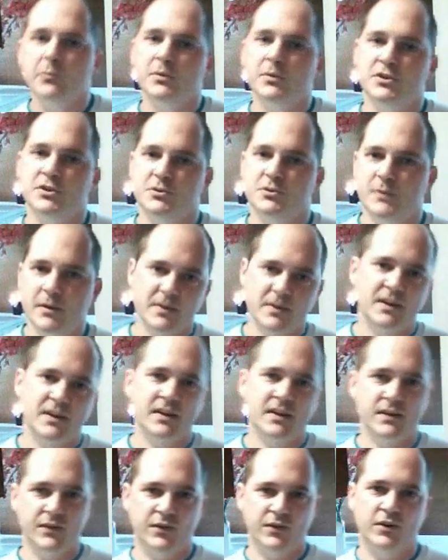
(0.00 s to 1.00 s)
but you might be
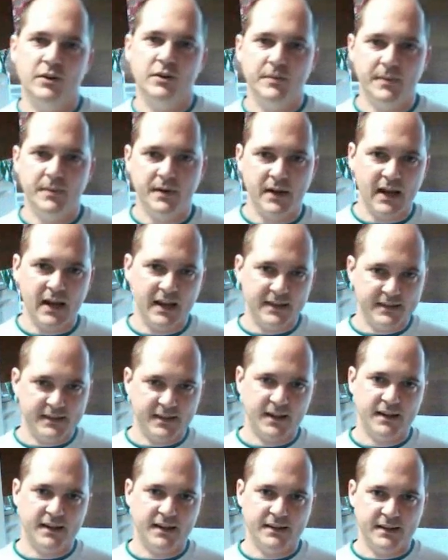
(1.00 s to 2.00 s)
concerned about
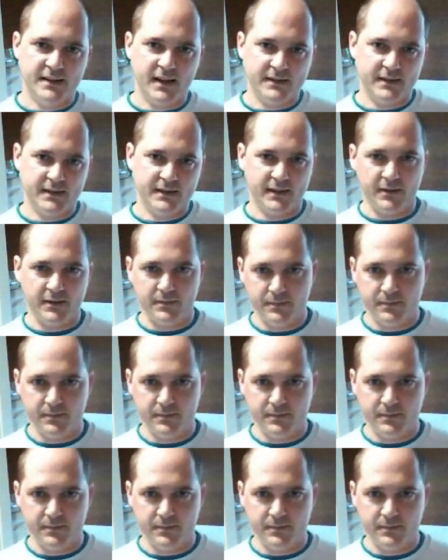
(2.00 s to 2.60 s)
high-stakes testing.